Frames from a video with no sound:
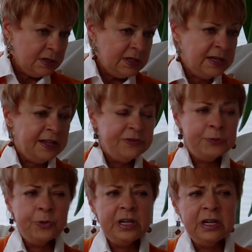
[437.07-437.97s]
He had
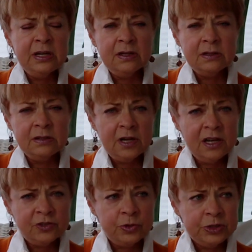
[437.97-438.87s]
3
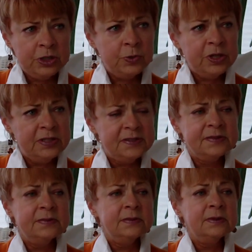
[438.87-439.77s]
doctorate
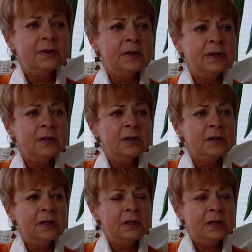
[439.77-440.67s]
degrees.
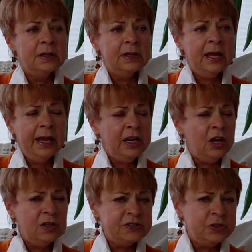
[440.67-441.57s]
And he
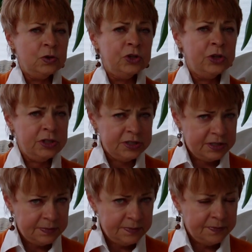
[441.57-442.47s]
also
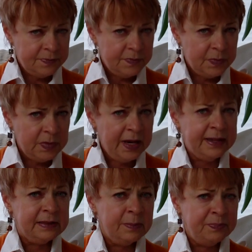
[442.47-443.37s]
looked
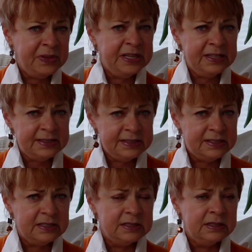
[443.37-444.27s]
like the
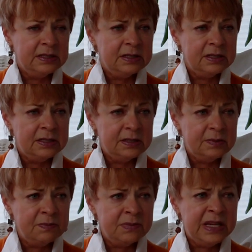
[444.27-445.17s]
biggest,
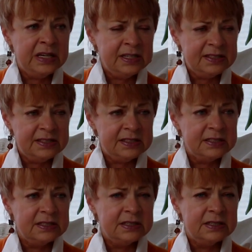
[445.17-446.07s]
meanest,
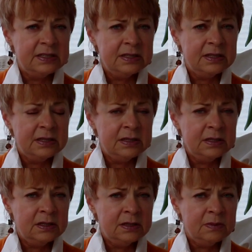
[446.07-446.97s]

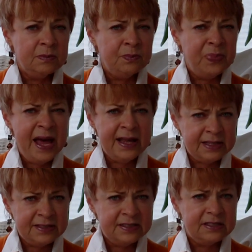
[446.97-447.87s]

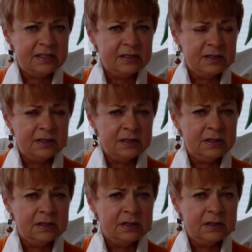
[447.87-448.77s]
baddest
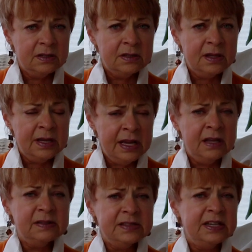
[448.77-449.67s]

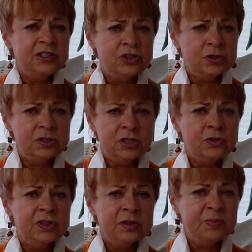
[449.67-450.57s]
Hell's Angel you
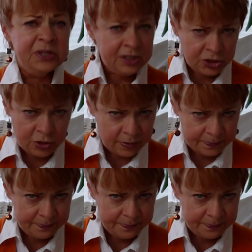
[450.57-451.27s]
can picture.